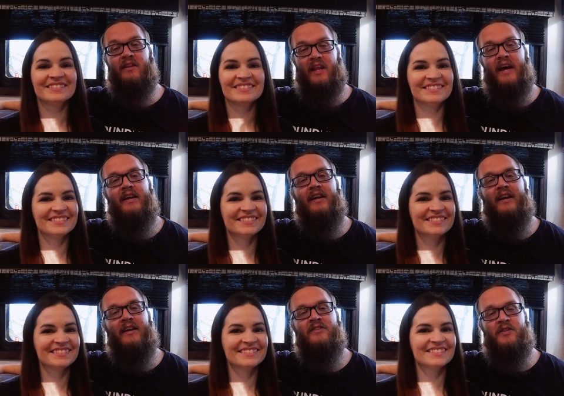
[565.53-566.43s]
Speaker 1: like,
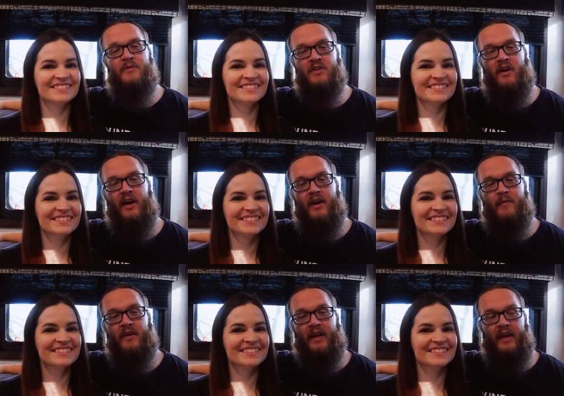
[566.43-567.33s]

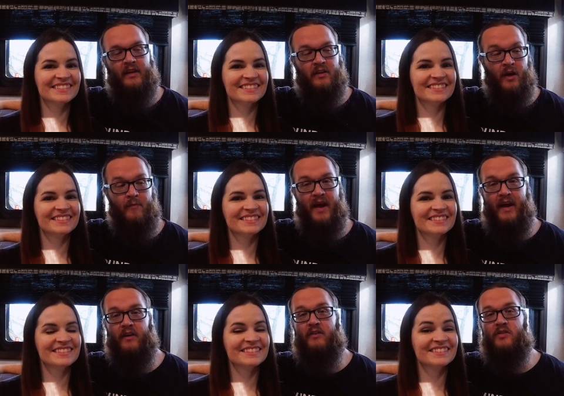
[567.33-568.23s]
subscribe, and come
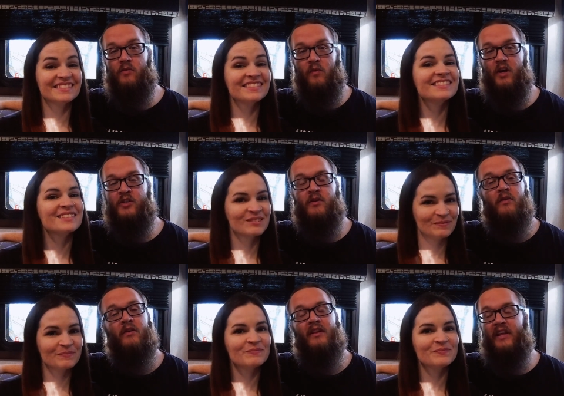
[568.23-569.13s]
back to watch
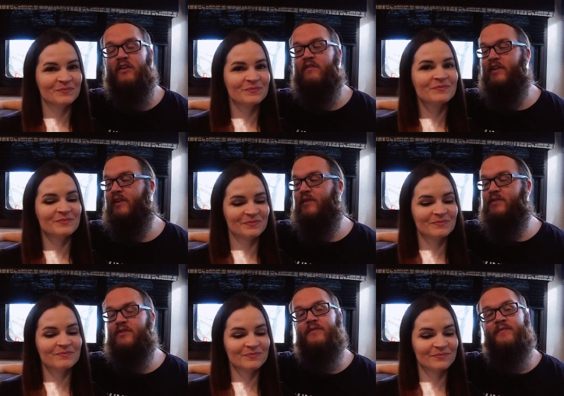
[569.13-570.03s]
later videos.